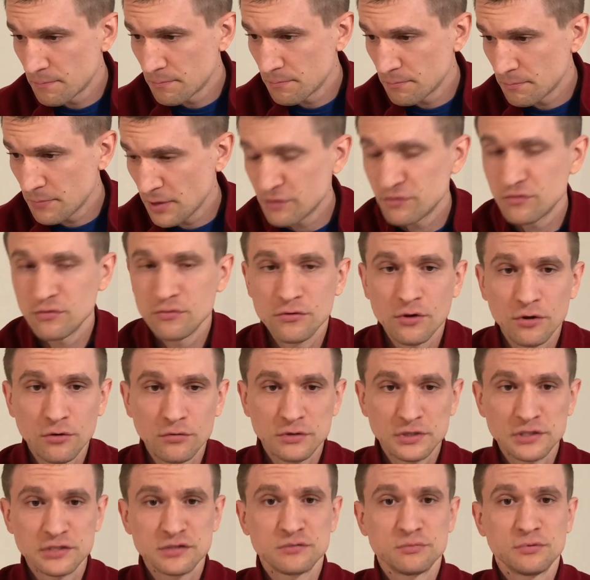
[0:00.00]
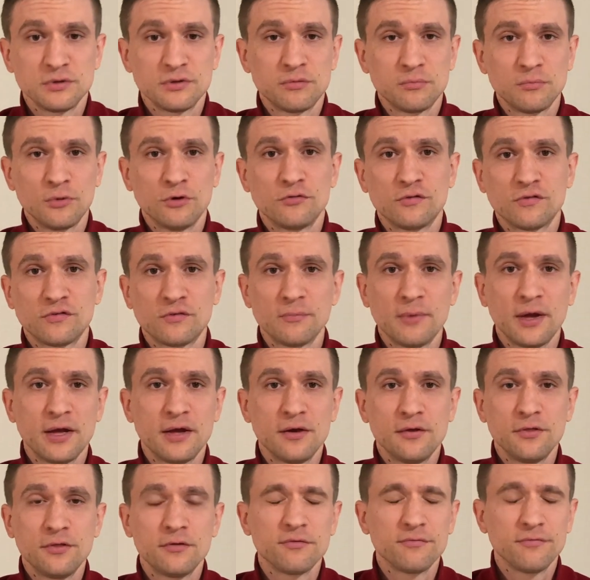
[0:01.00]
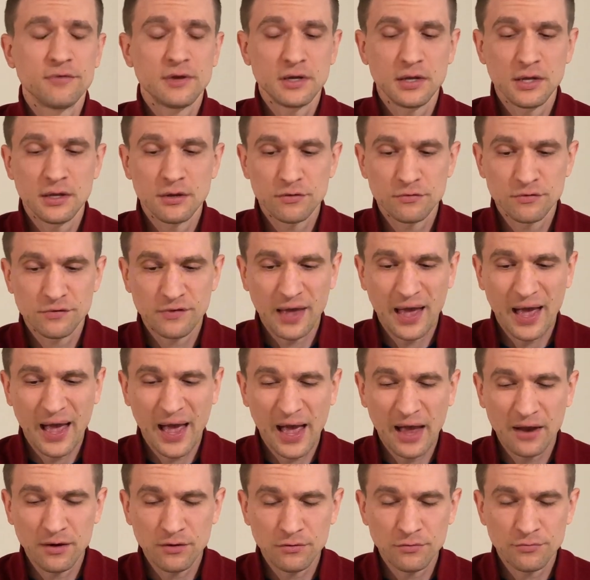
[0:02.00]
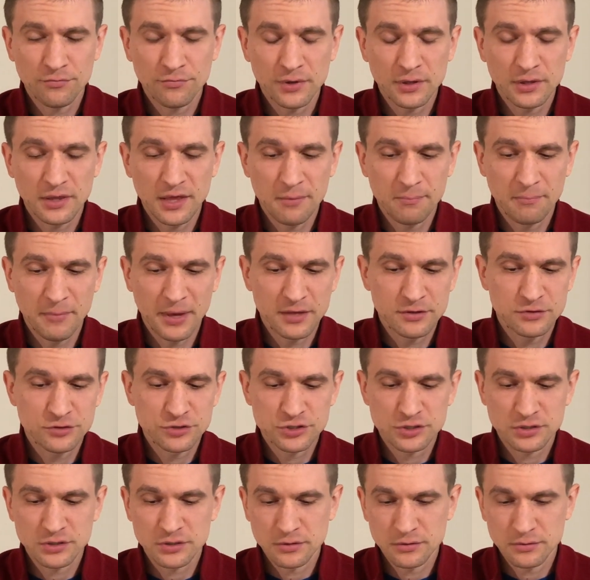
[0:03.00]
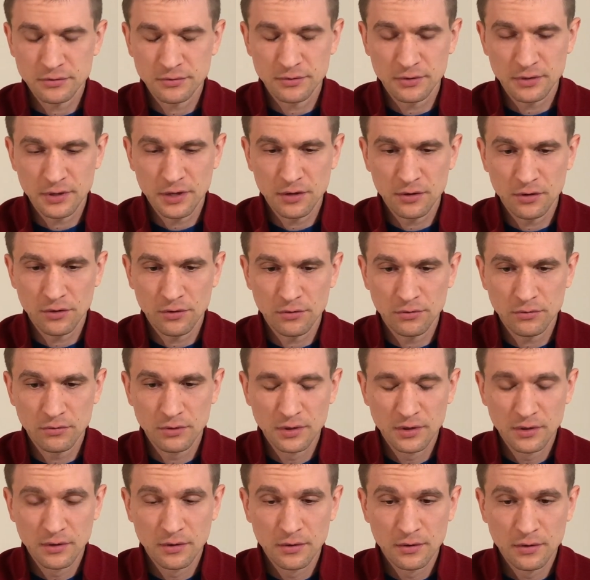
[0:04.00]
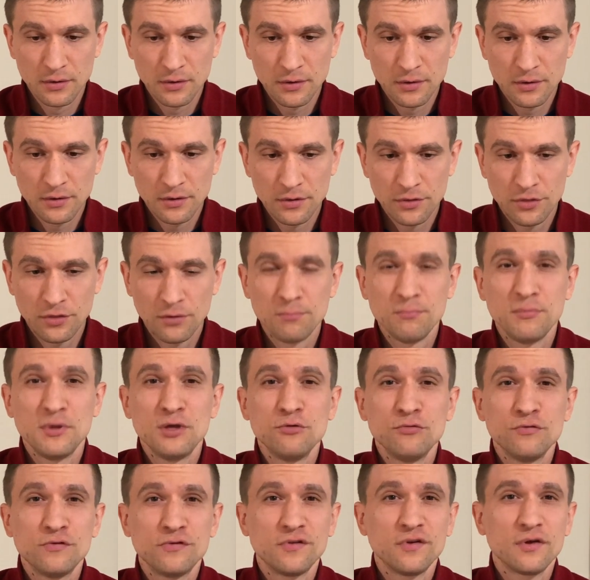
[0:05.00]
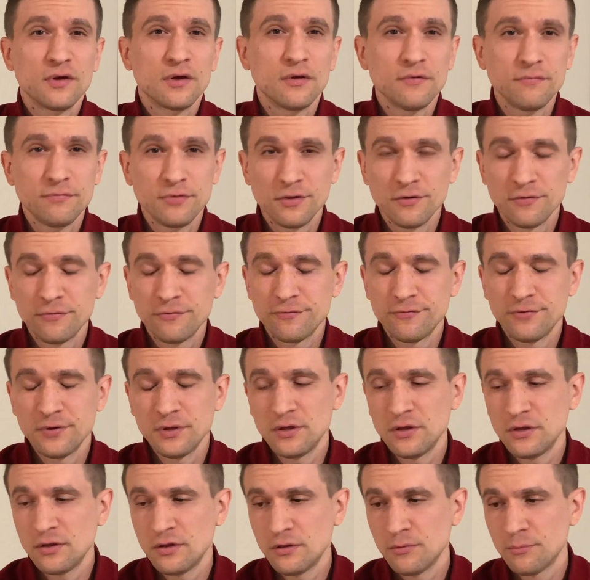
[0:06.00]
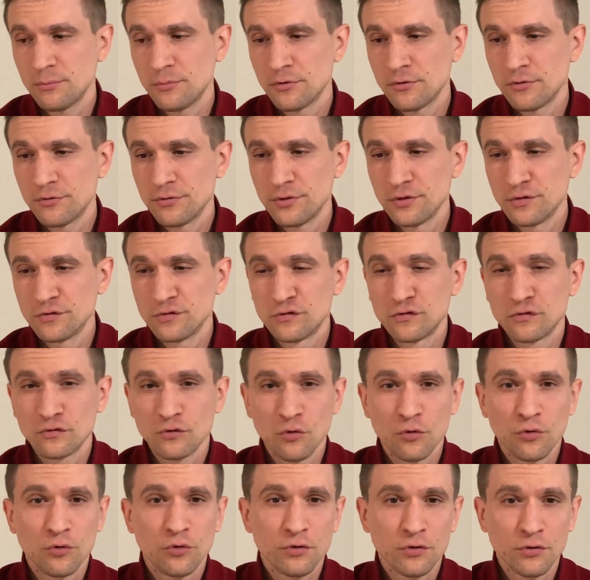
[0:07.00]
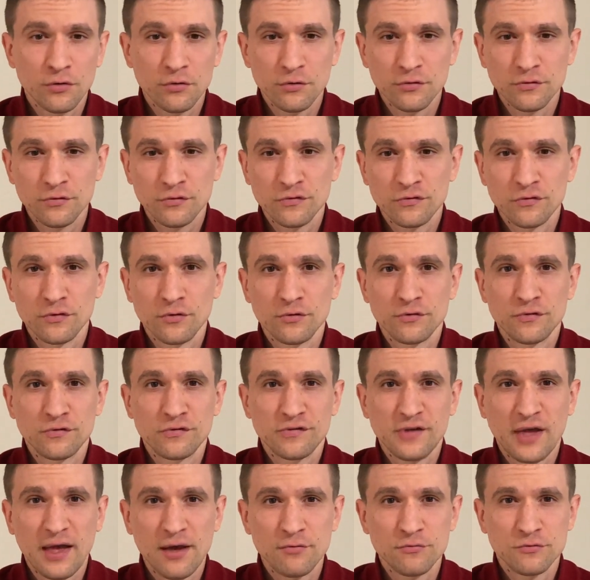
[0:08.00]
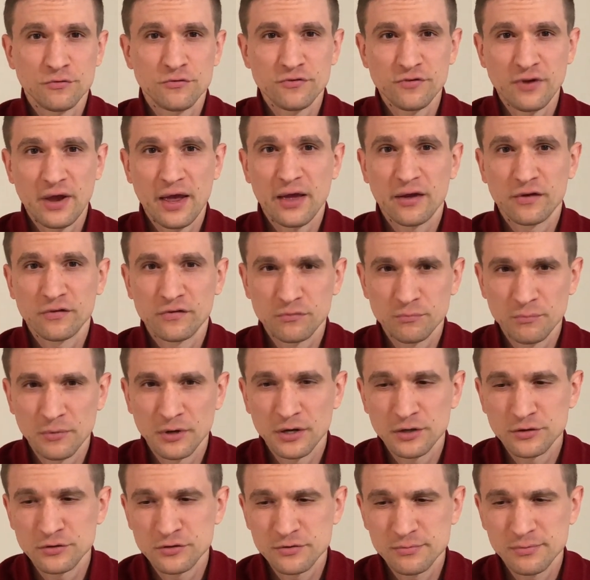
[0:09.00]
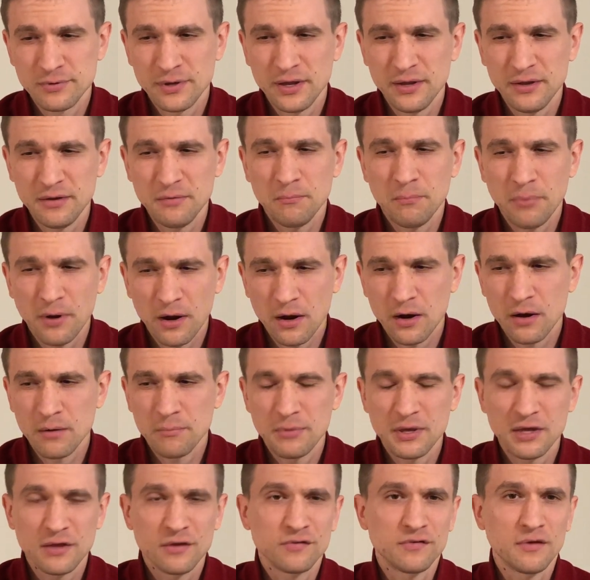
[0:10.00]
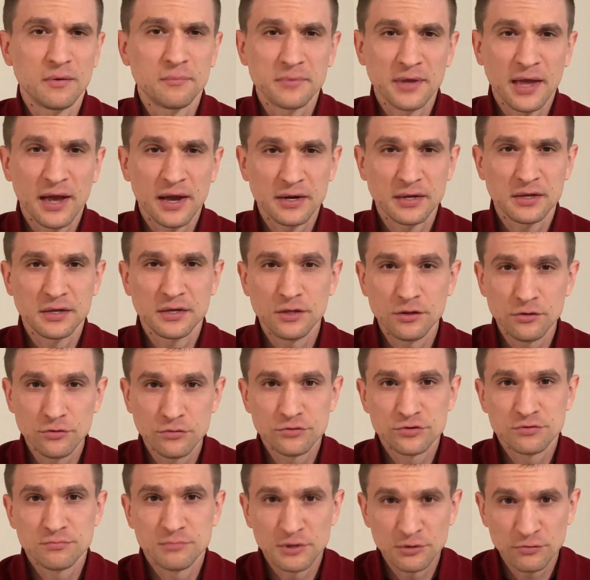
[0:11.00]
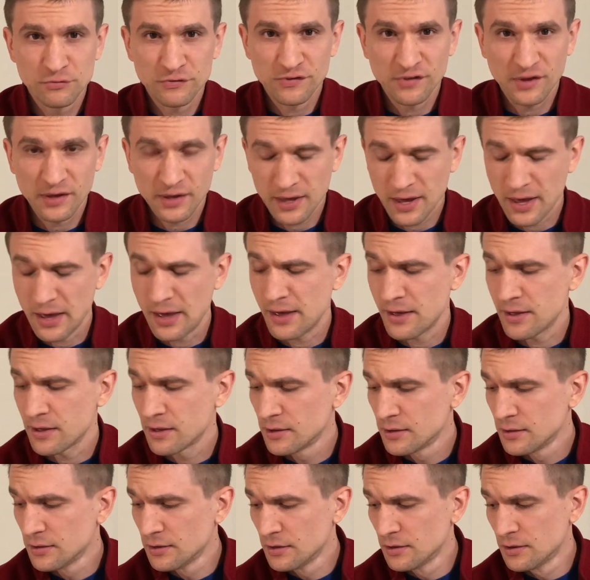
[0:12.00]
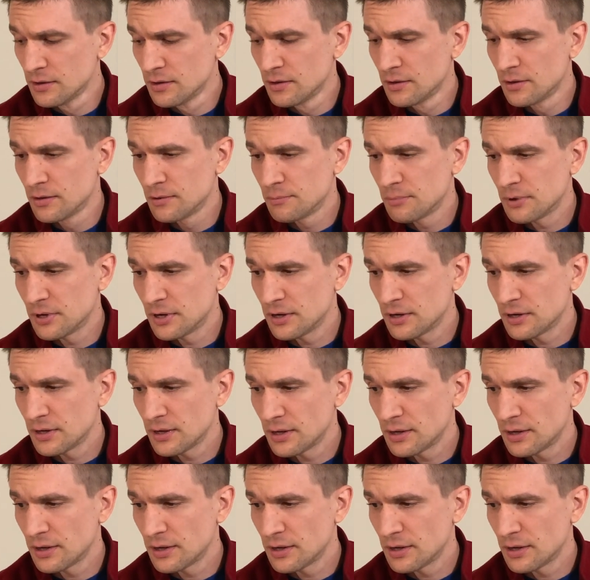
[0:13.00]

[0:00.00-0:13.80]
as you notice with most of my other videos, I don't really mention, the music of the film or the scores or soundtracks much, in part because I'm not a huge music guy. But